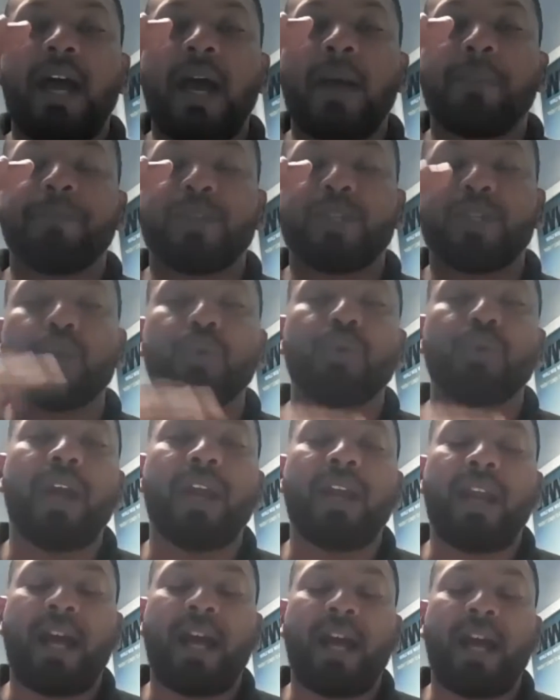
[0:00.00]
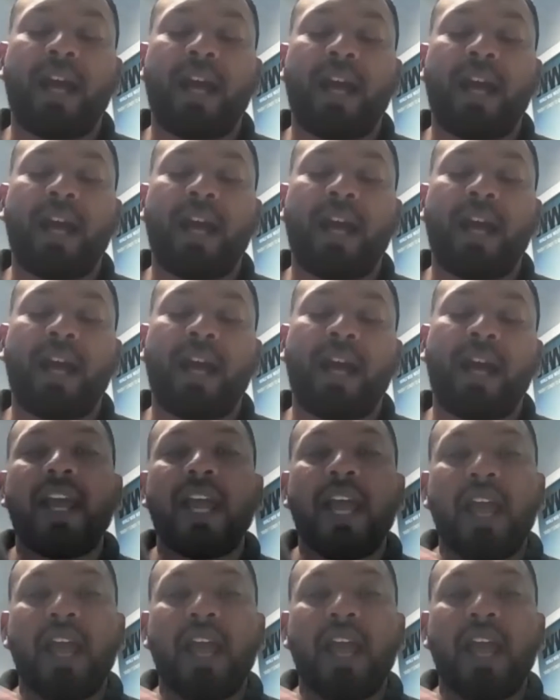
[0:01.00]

up to an ISO standard.